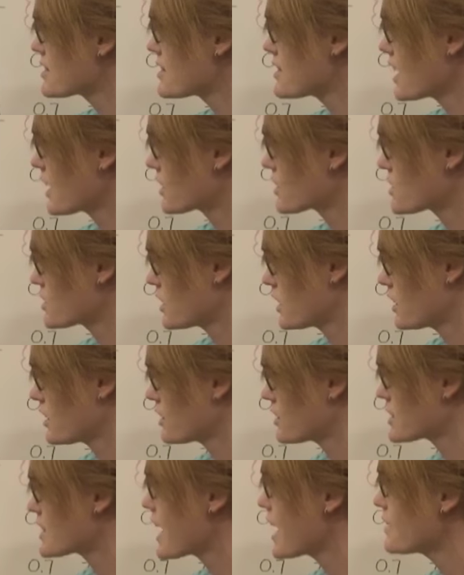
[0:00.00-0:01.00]
section, there
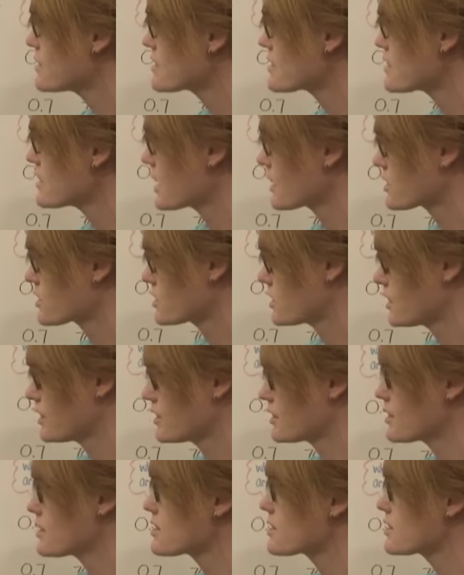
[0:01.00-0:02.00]
are 10
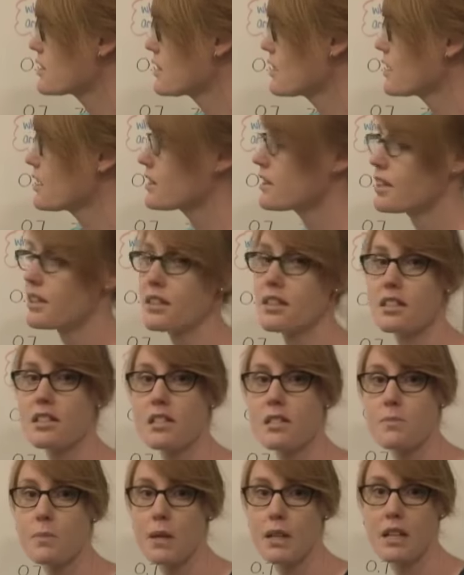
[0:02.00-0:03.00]
sections that this
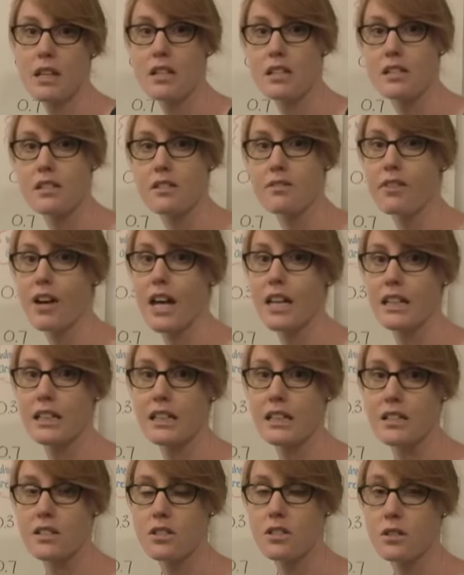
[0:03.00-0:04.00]
spinner is divided
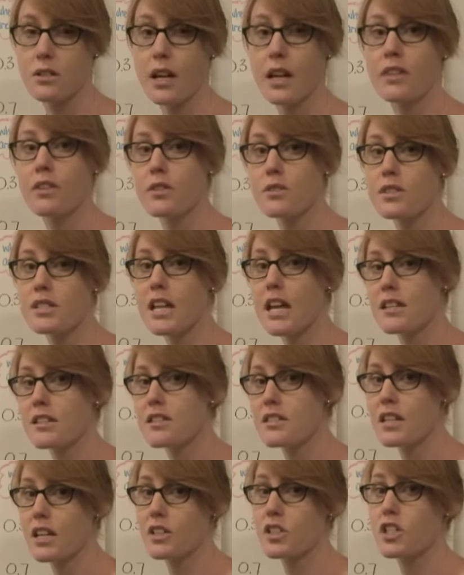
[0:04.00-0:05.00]
into, and those
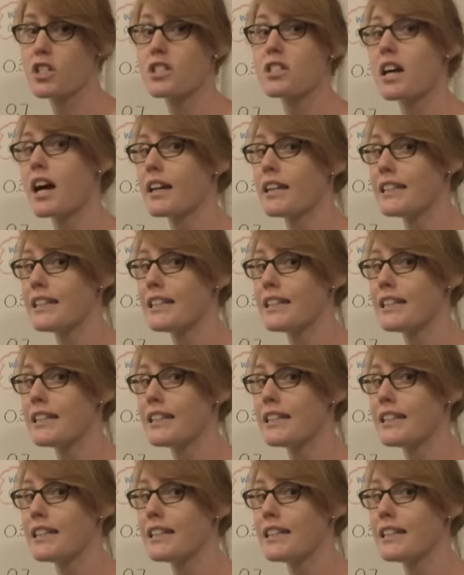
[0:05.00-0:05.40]
10 sections are